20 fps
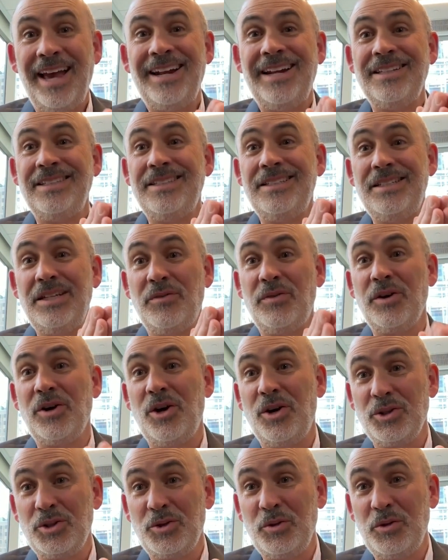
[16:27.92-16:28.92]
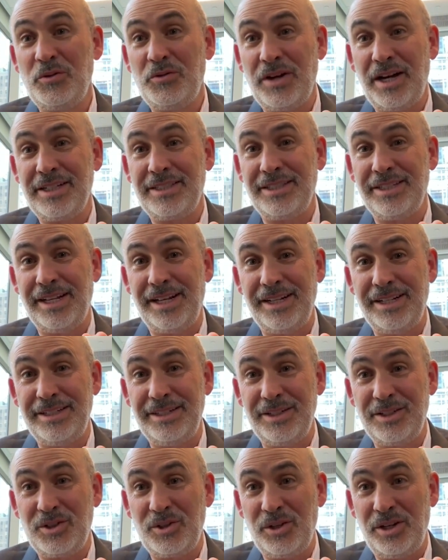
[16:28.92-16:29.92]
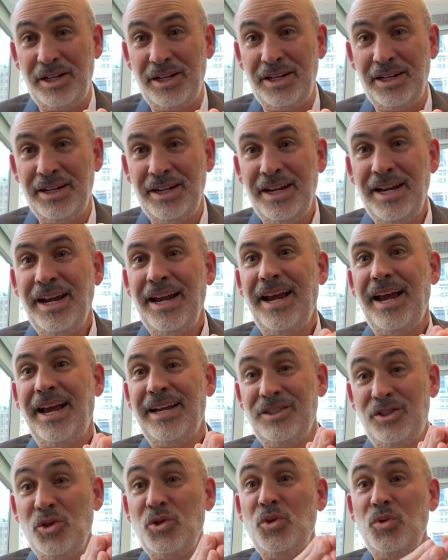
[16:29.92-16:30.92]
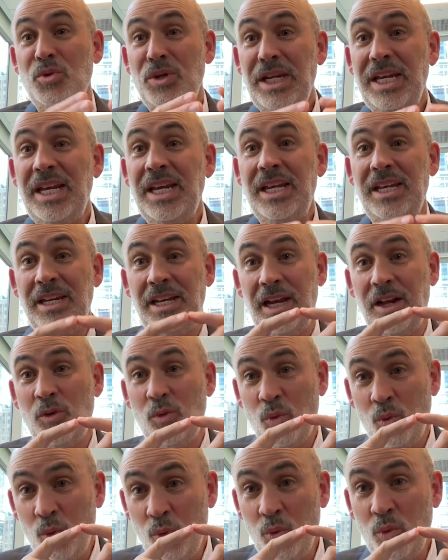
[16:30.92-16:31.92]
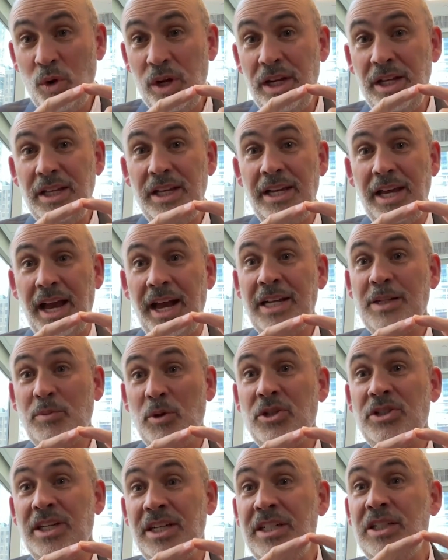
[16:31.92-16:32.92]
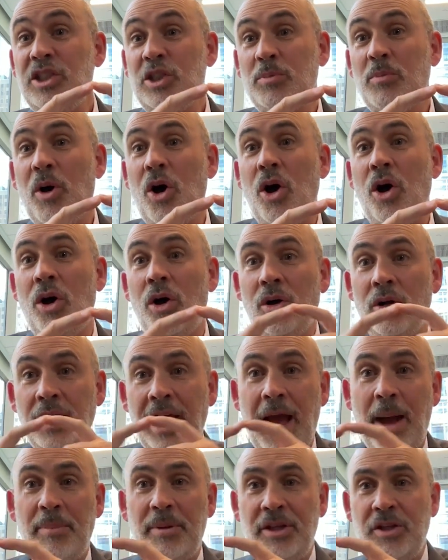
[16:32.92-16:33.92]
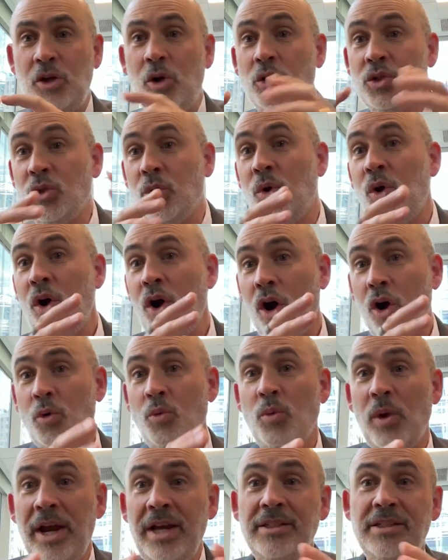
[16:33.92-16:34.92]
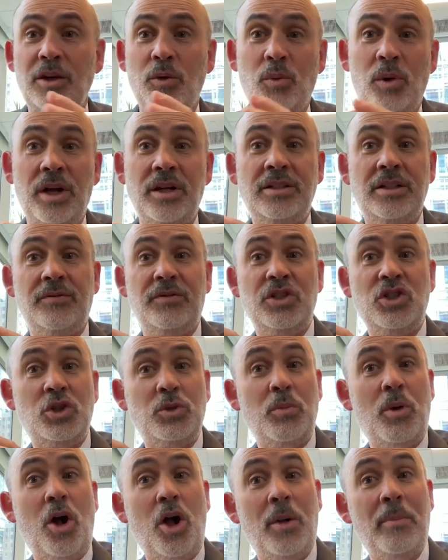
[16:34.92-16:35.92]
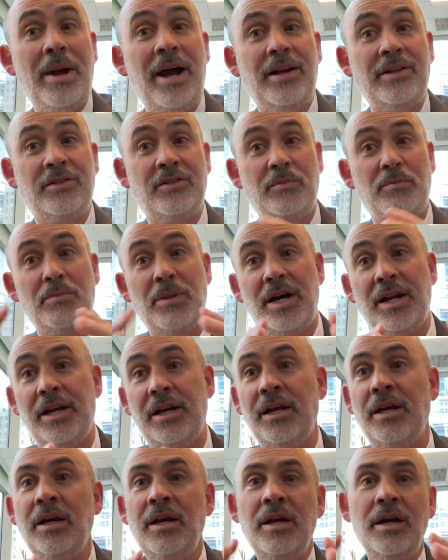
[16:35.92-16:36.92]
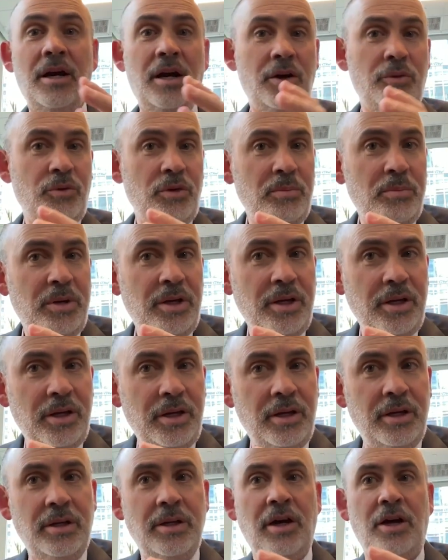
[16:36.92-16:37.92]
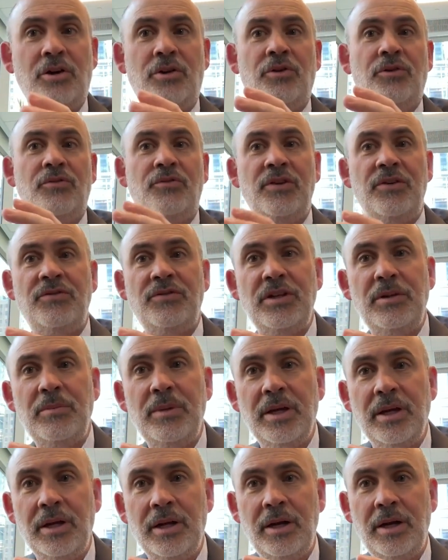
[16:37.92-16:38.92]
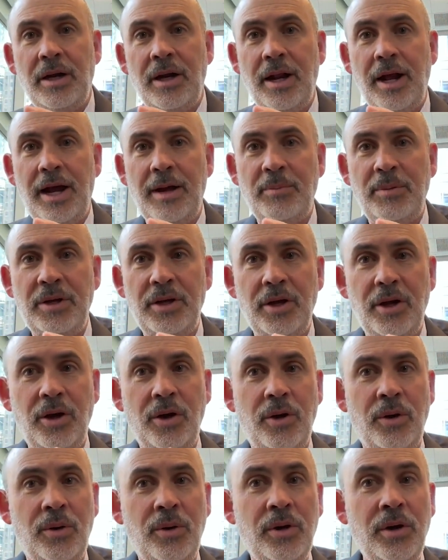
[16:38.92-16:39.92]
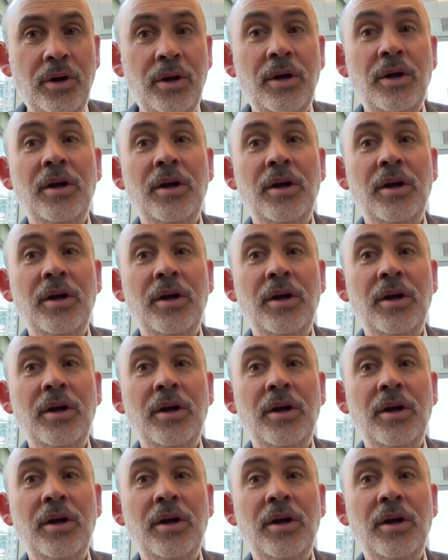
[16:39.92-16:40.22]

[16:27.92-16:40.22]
and it's difficult to invest in that industry. And so you need really experts in small capital. You also are raising relatively small amounts of money, 100 million, 150 million in an IPO,